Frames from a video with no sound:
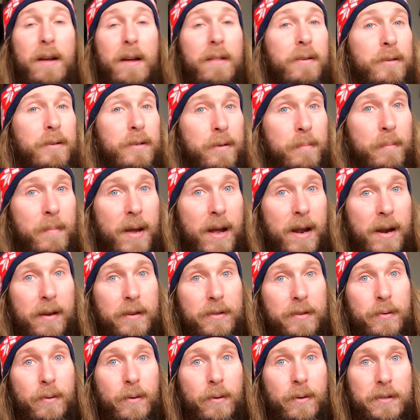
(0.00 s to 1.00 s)
other
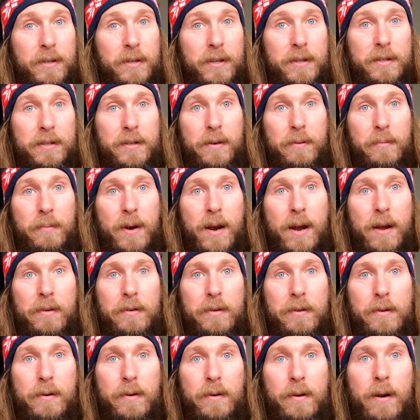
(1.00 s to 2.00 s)
Germanic sources
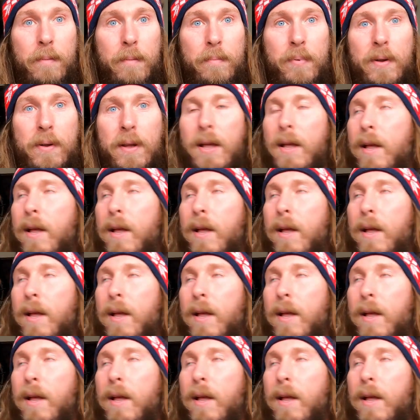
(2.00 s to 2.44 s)
around Europe.